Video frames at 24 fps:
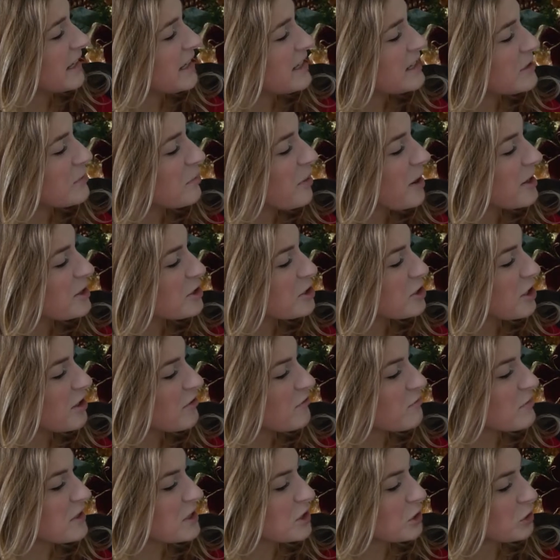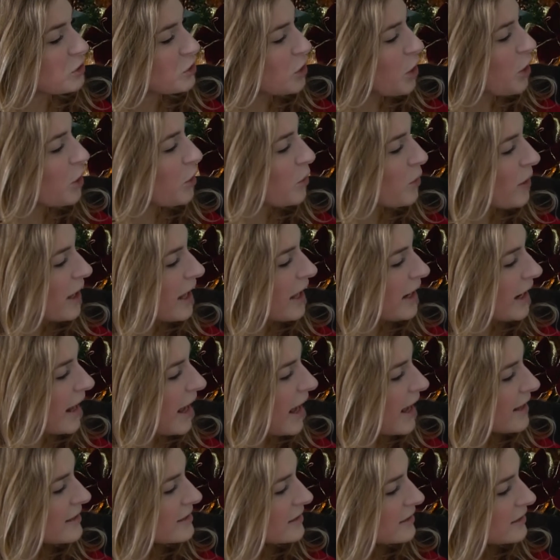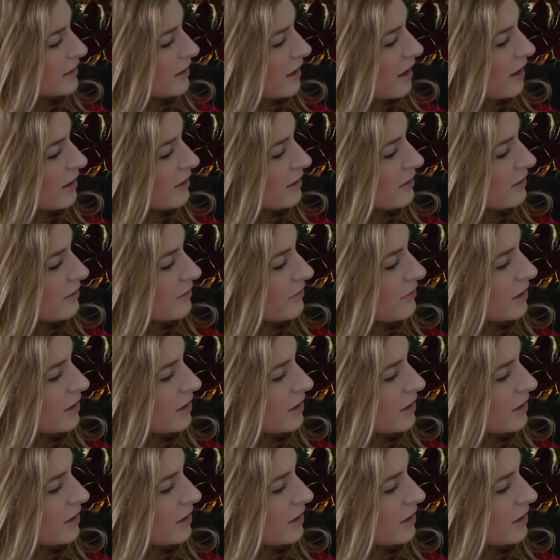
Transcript: is a bunch of mistletoe, and it has a lot of